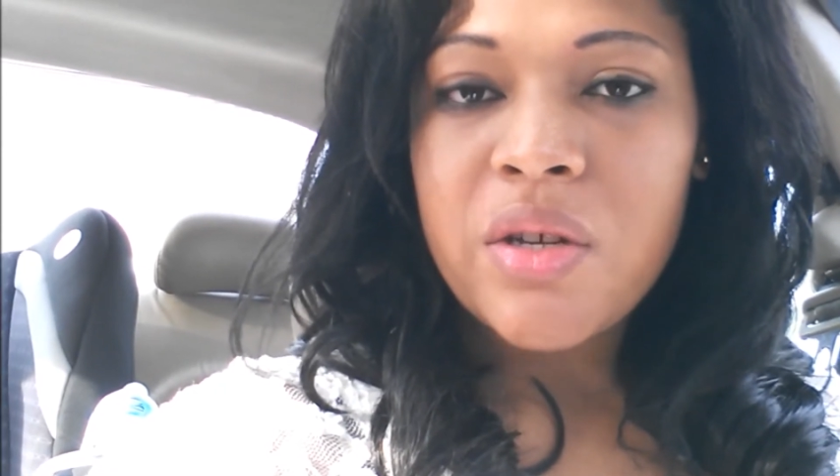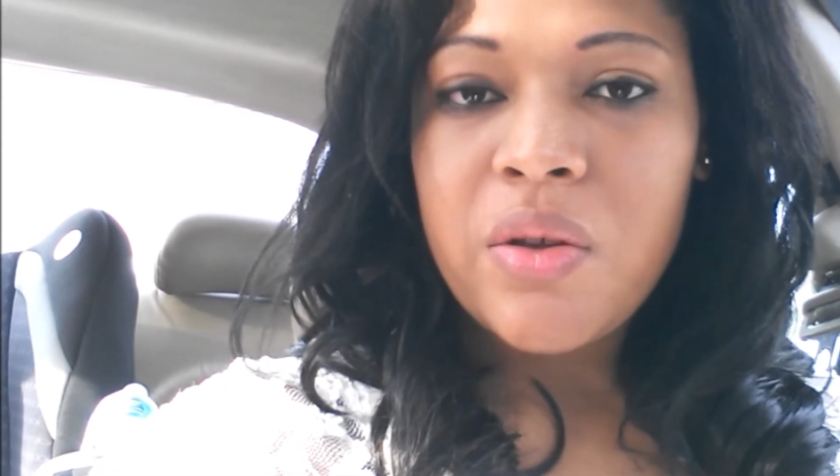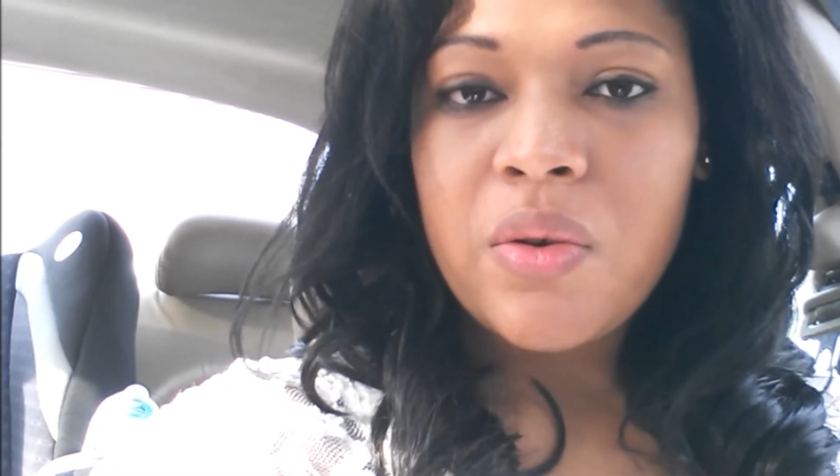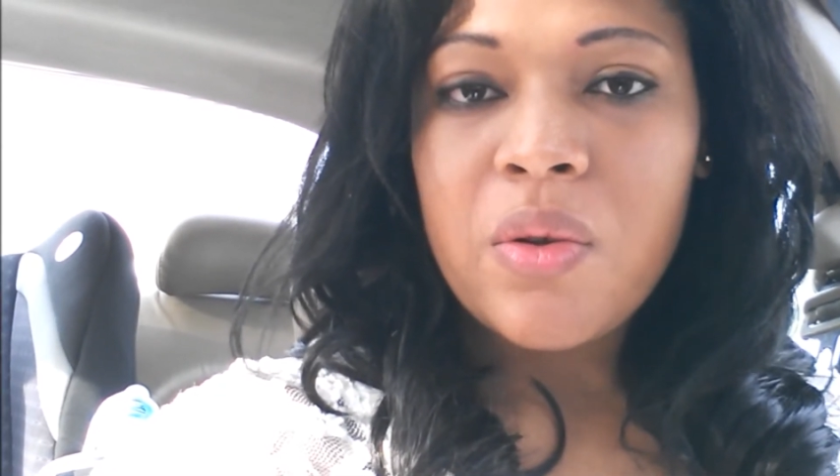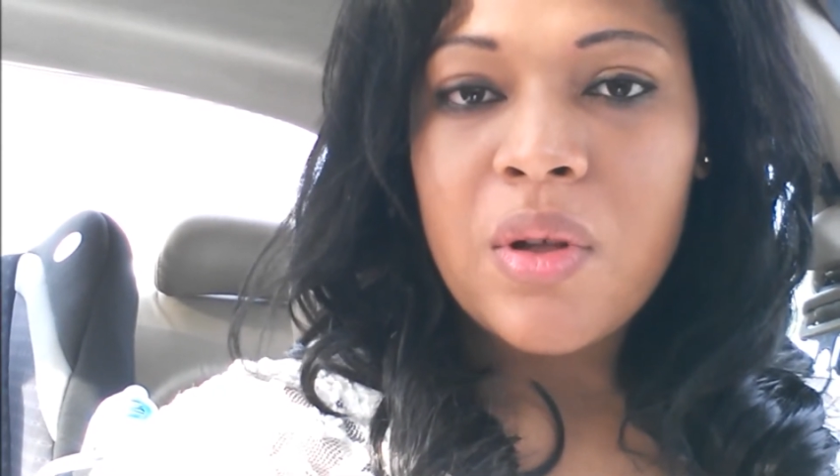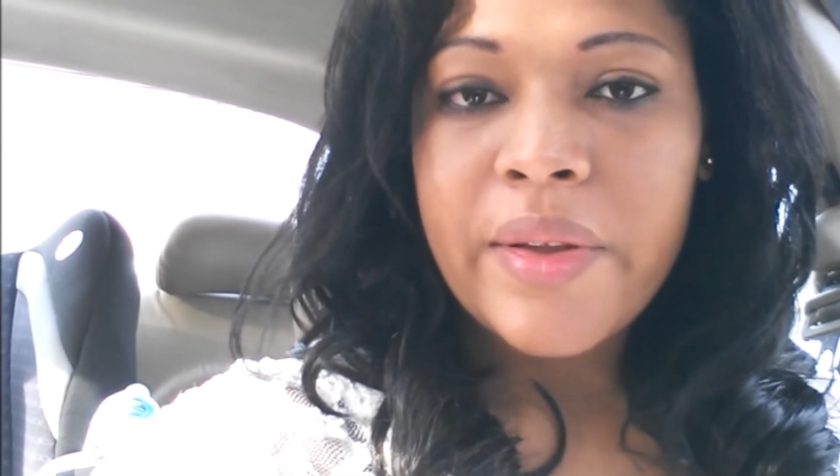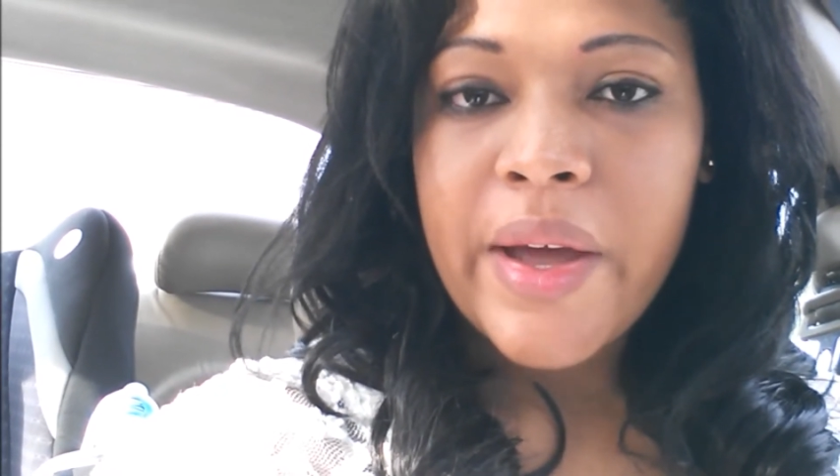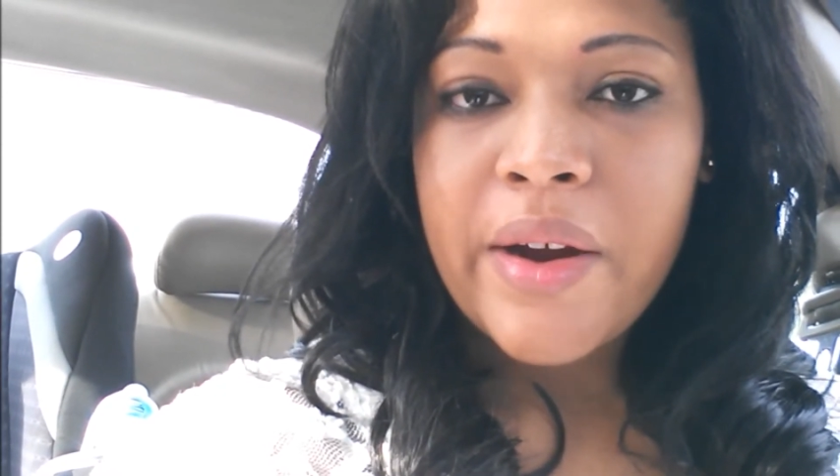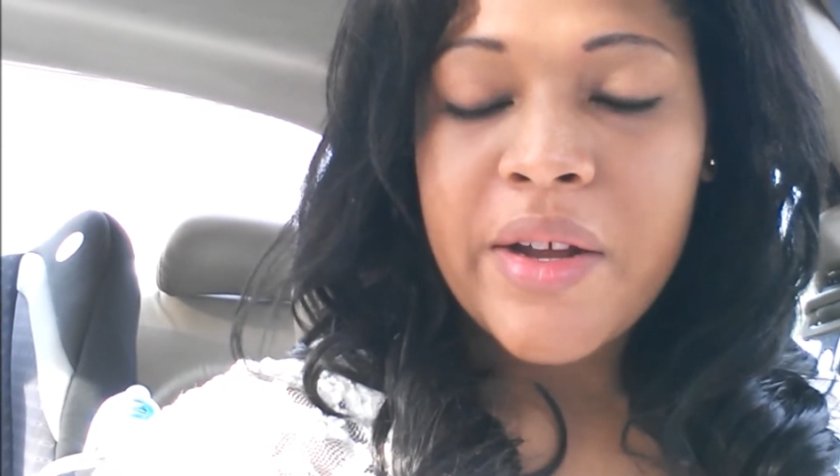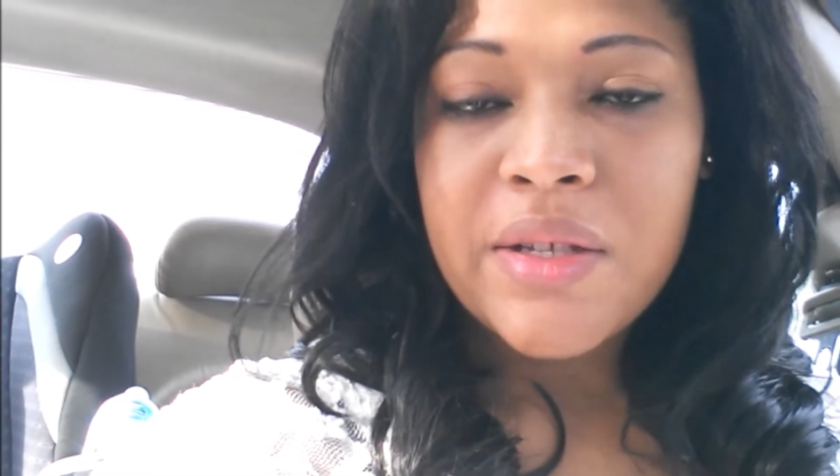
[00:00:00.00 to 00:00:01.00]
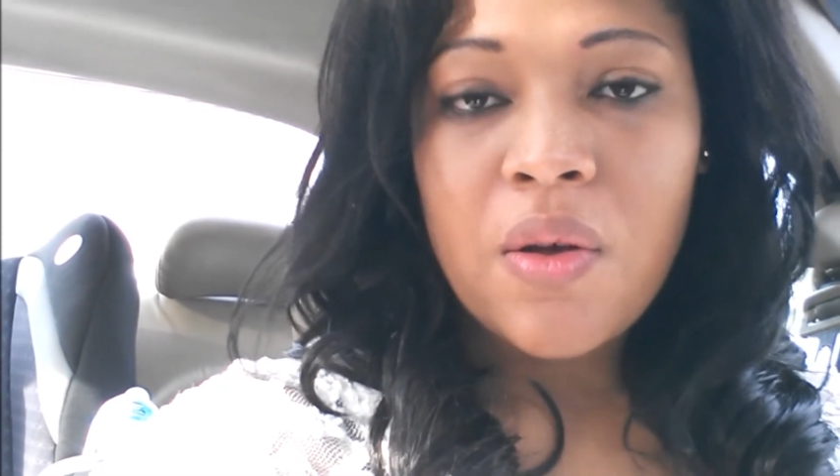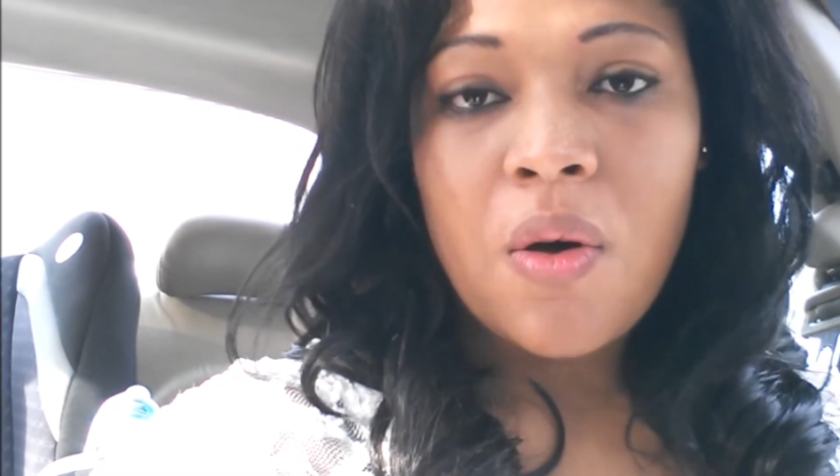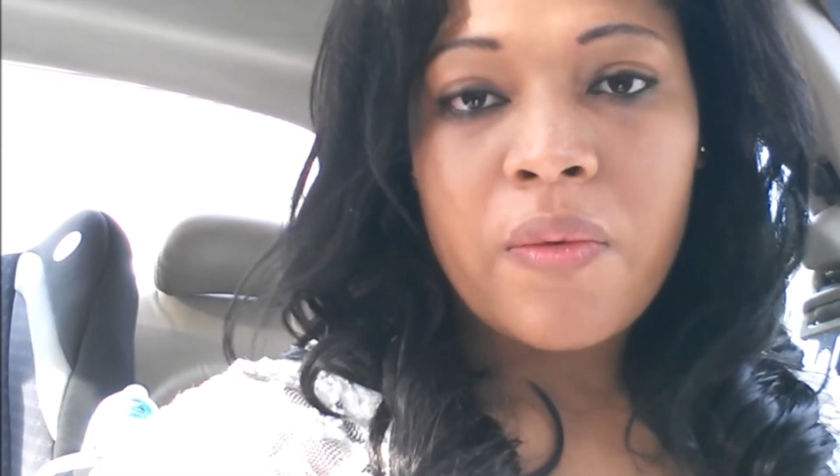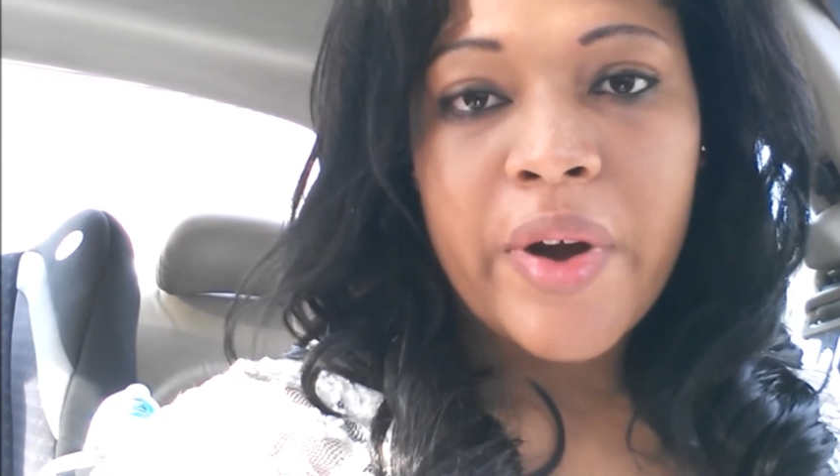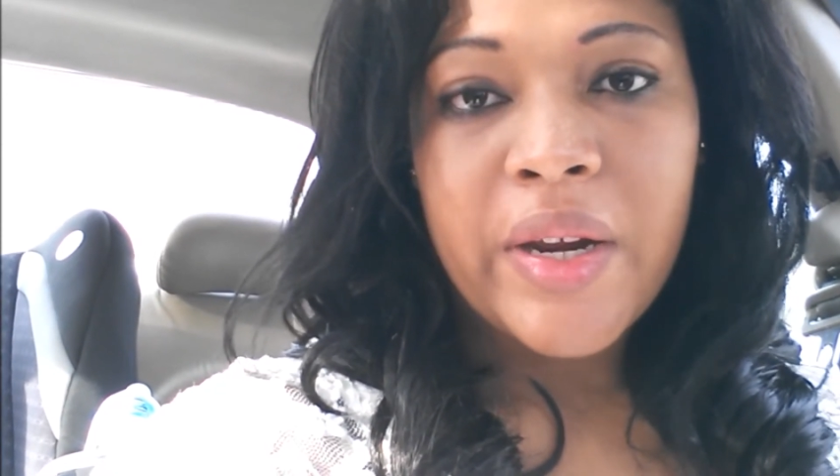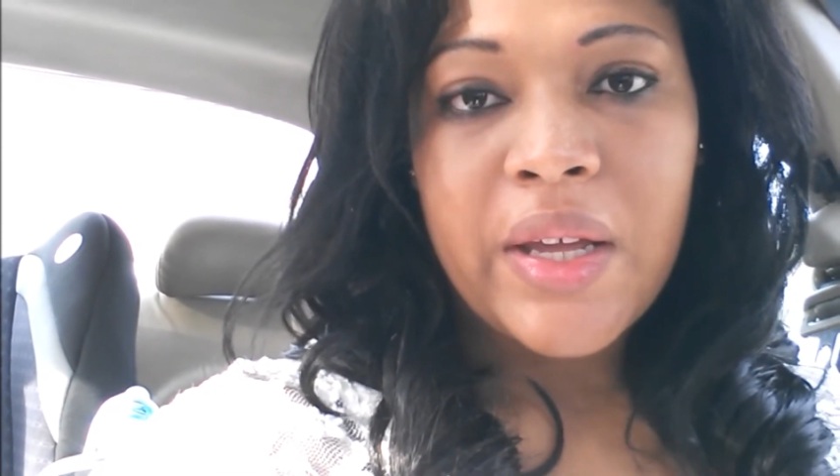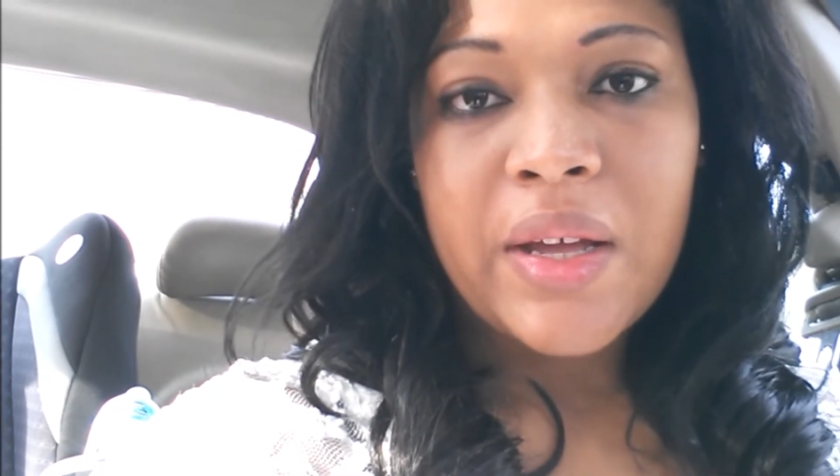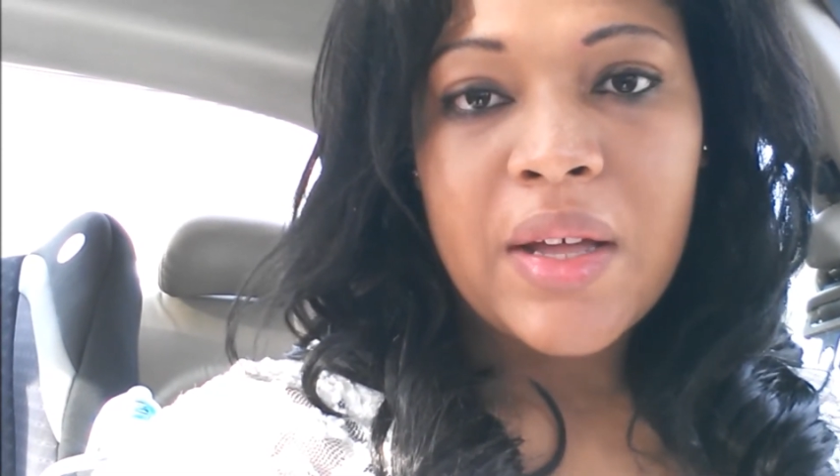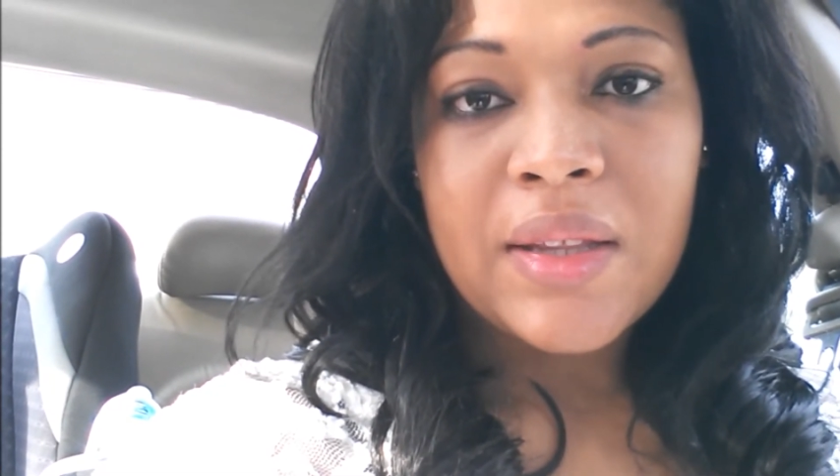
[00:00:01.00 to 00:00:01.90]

cuticle layer is already